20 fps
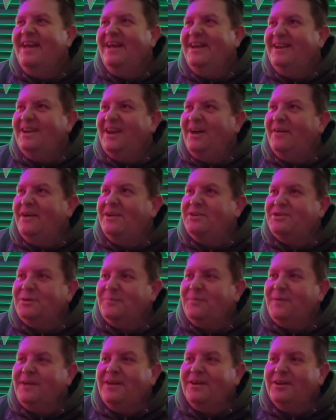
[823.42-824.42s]
No, it
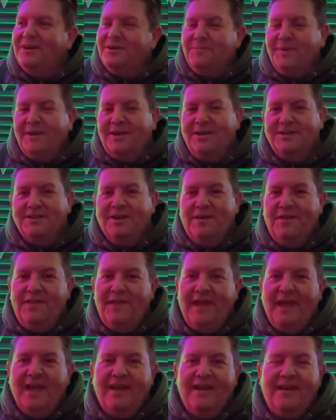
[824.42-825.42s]
should be good, because I
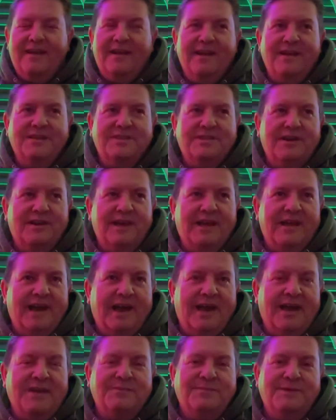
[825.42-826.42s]
think it's going to
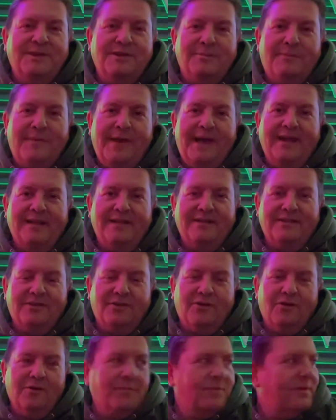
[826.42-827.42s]
ask me to paint the
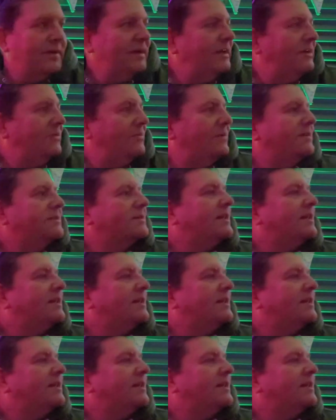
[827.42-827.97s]
cockpit. Where's